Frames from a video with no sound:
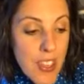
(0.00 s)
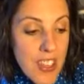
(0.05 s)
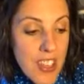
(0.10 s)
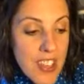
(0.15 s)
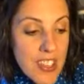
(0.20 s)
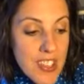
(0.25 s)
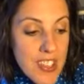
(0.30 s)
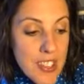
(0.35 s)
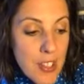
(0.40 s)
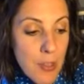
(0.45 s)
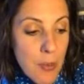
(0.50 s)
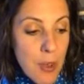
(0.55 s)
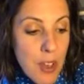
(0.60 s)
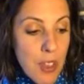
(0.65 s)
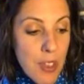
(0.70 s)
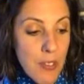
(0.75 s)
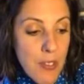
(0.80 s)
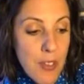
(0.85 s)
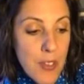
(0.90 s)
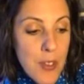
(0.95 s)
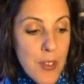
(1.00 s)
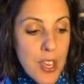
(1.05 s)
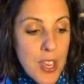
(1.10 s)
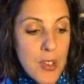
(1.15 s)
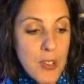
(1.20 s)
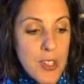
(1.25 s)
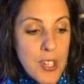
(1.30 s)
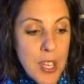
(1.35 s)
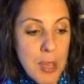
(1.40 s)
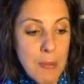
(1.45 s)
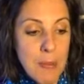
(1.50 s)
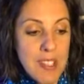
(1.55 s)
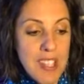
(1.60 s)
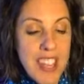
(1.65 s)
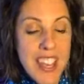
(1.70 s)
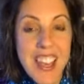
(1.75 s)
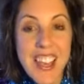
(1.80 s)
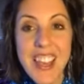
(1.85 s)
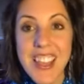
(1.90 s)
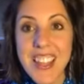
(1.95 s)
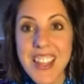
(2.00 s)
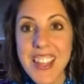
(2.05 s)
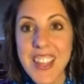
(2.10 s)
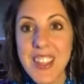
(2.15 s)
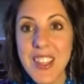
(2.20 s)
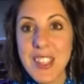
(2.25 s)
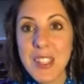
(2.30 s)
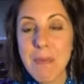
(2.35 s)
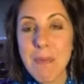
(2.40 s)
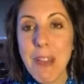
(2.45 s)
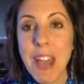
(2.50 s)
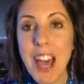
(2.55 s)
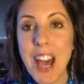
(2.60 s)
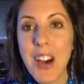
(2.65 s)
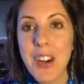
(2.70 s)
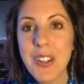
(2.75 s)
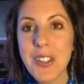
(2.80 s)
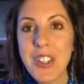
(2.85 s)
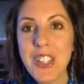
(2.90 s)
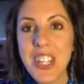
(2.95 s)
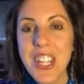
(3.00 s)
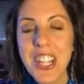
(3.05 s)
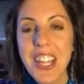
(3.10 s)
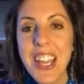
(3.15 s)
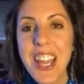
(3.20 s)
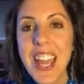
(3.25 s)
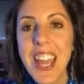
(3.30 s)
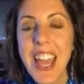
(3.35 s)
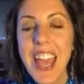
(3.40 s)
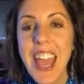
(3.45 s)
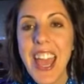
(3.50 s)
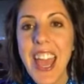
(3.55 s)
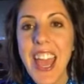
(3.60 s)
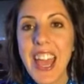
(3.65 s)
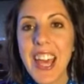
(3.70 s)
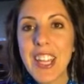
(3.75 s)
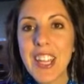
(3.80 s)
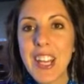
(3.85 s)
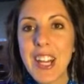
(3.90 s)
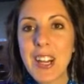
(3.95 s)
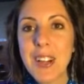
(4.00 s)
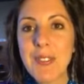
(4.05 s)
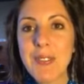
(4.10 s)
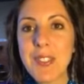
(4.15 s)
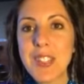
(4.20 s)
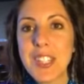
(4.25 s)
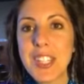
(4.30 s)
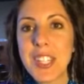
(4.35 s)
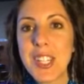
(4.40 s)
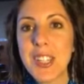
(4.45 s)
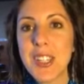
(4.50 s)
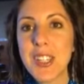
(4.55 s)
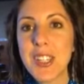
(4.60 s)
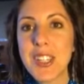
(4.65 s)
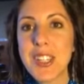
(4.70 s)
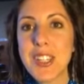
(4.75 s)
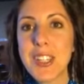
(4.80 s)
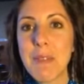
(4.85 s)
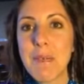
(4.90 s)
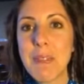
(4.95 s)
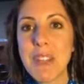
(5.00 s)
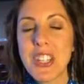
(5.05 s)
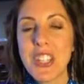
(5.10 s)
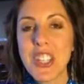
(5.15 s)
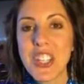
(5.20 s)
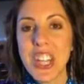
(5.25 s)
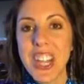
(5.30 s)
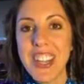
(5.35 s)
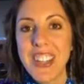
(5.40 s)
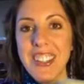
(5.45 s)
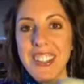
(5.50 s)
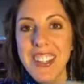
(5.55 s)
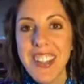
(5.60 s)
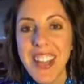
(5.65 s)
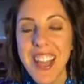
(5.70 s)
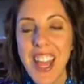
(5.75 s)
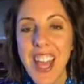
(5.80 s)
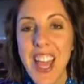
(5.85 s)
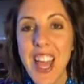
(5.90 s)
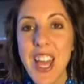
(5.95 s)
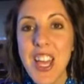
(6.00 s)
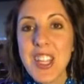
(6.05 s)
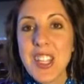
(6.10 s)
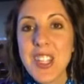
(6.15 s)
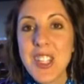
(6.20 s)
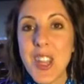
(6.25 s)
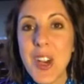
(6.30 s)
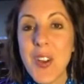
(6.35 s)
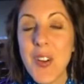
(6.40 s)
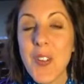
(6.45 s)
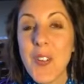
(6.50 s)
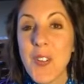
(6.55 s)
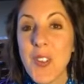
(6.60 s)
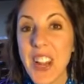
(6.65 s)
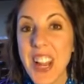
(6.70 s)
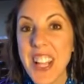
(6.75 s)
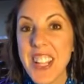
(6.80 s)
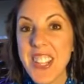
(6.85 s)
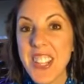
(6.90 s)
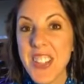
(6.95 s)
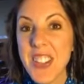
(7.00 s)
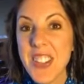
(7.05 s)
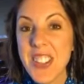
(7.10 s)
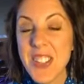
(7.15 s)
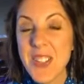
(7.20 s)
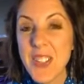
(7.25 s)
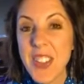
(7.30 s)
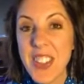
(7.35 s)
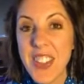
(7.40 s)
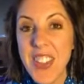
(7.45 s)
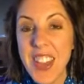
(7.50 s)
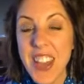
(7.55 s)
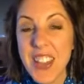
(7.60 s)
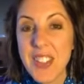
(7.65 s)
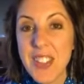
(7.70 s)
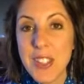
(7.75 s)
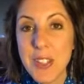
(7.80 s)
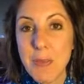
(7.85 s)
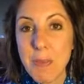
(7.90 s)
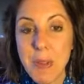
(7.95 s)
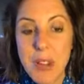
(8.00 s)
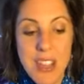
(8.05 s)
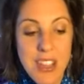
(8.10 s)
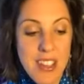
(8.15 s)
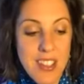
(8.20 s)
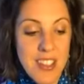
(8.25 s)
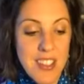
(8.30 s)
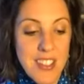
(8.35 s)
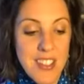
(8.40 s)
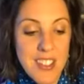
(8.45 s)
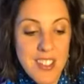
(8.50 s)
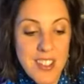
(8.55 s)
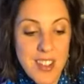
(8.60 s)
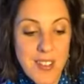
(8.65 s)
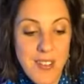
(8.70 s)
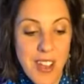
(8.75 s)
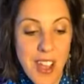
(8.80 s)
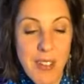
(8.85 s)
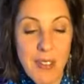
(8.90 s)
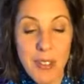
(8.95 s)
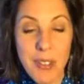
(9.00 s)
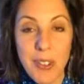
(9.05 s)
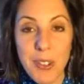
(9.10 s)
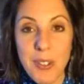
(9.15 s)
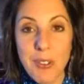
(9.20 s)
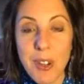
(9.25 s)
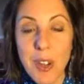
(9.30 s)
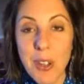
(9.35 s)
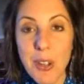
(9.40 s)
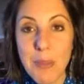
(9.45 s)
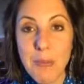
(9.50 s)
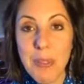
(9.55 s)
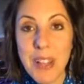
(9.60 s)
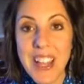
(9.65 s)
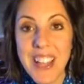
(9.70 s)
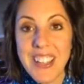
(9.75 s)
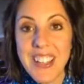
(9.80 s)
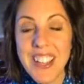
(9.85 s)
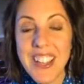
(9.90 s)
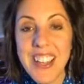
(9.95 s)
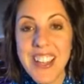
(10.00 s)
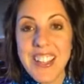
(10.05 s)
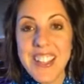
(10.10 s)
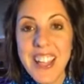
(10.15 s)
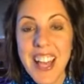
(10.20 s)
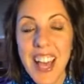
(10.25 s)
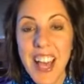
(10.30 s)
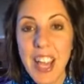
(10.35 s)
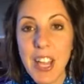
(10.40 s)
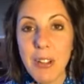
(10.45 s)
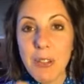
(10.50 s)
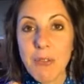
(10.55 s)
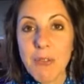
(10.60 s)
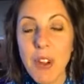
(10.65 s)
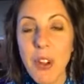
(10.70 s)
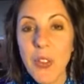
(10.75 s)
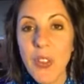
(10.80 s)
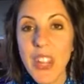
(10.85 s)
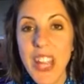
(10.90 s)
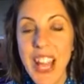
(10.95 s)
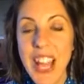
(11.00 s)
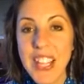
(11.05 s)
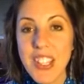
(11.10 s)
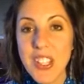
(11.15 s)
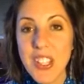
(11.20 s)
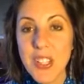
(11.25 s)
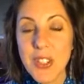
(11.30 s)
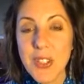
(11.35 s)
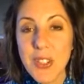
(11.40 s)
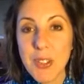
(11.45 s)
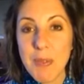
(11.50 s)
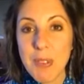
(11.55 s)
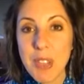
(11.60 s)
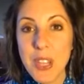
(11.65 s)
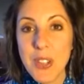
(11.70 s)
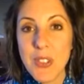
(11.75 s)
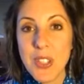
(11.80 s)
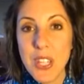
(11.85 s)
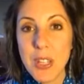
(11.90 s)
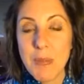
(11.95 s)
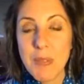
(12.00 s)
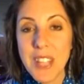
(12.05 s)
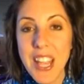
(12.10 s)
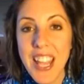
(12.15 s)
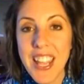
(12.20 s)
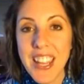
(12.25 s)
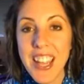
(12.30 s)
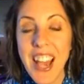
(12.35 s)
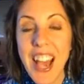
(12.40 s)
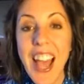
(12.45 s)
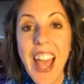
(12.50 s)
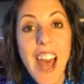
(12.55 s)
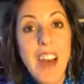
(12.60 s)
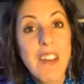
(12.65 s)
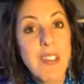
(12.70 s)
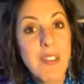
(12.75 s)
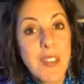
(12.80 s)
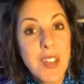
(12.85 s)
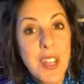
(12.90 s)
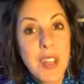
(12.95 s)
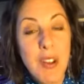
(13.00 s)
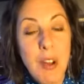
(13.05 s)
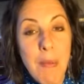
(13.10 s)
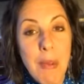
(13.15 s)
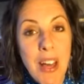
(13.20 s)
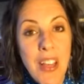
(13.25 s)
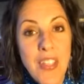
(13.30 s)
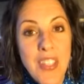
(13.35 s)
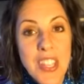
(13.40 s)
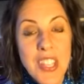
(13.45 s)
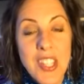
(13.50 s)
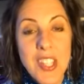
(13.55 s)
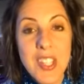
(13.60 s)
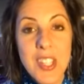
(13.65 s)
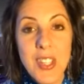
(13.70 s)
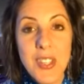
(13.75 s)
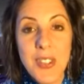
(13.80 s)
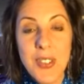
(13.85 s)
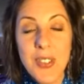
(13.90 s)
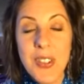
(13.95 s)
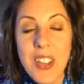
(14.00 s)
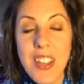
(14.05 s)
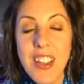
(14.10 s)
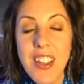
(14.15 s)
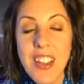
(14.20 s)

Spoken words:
this with a few Q-tips in this pouch and still zip it shut. So what I do with that Spring Survival Roller Blend is I roll it onto some Q-tips, and I have a video about this too.